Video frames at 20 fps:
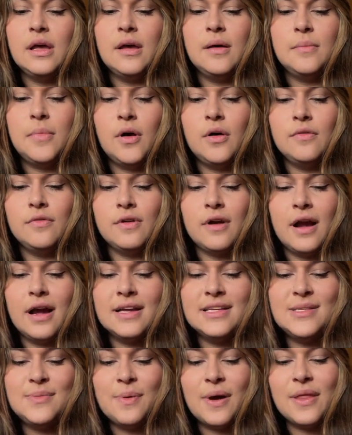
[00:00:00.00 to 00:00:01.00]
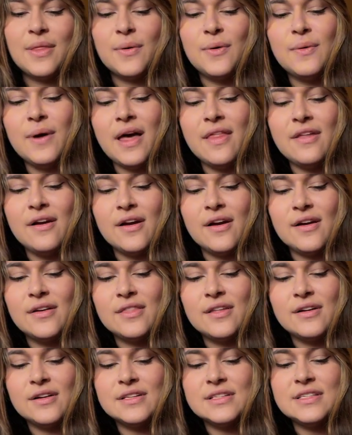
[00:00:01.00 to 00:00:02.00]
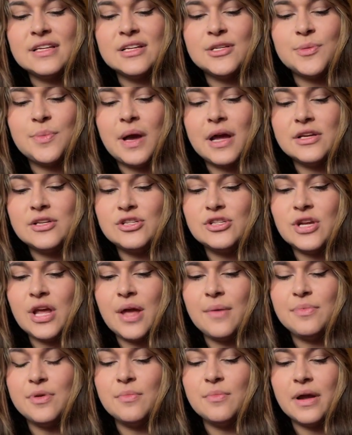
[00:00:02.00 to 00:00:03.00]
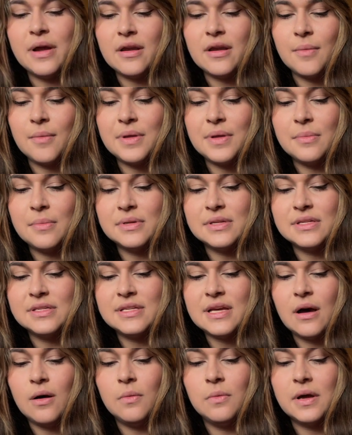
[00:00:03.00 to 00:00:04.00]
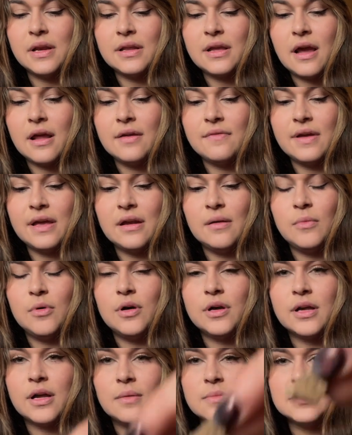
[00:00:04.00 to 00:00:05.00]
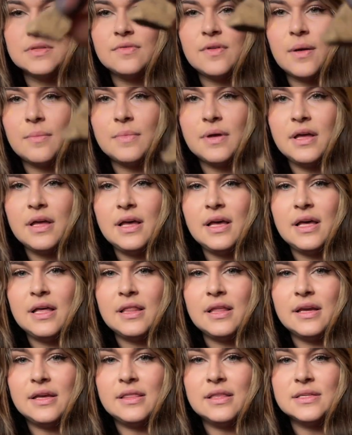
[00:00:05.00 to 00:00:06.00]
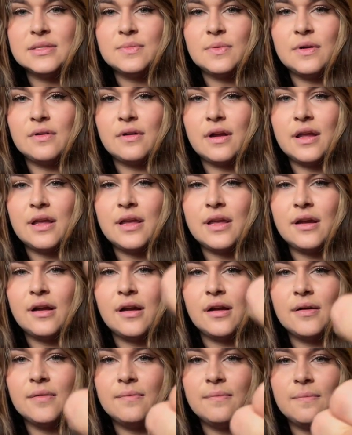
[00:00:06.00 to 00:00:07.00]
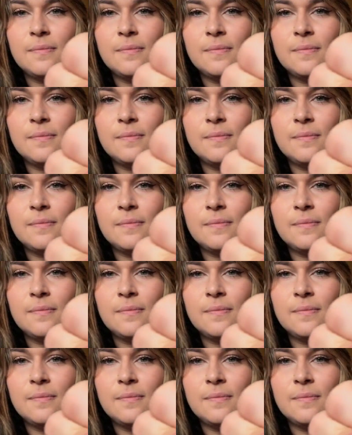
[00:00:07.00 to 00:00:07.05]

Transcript: pulverized by the weather, they're in such bad shape, you might not be able to tell what kind of animal it comes from. Like this one right here.